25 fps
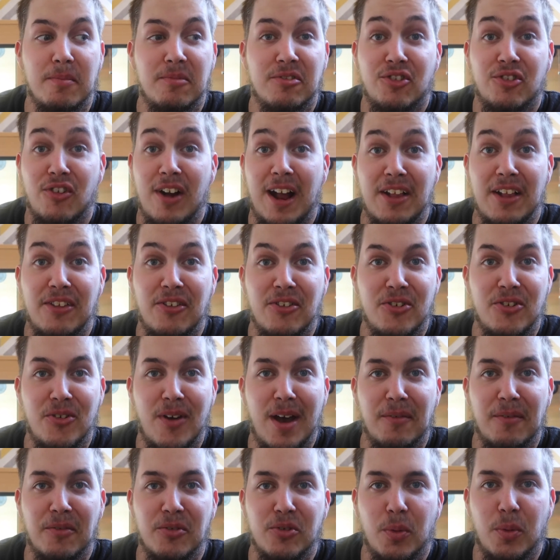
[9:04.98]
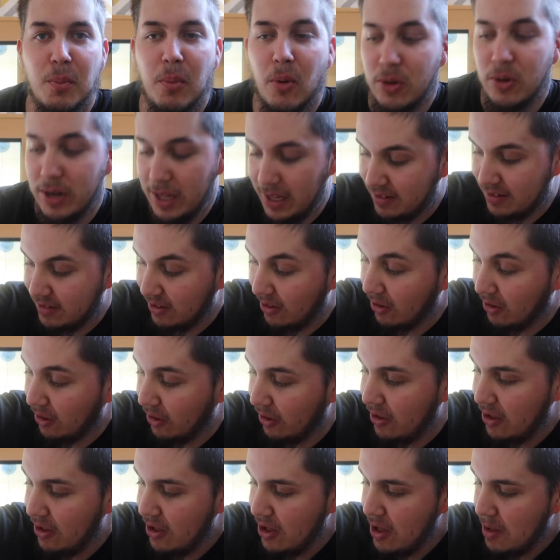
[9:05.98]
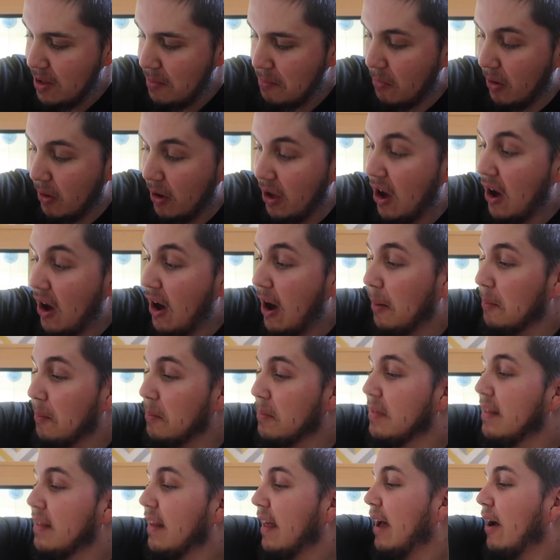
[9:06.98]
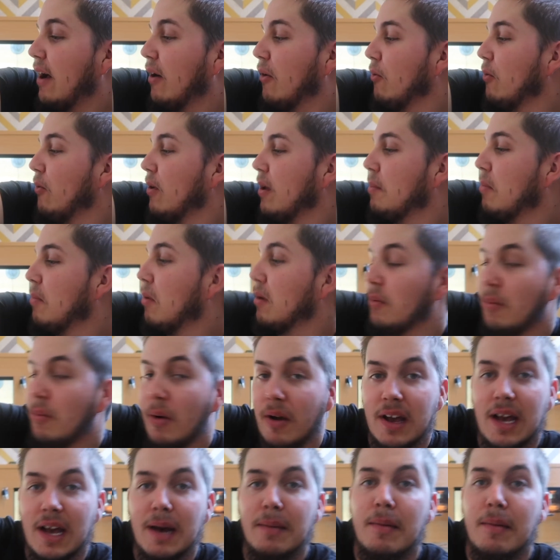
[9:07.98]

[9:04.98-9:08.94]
scratches you have on your body. So like my arm now, it probably won't come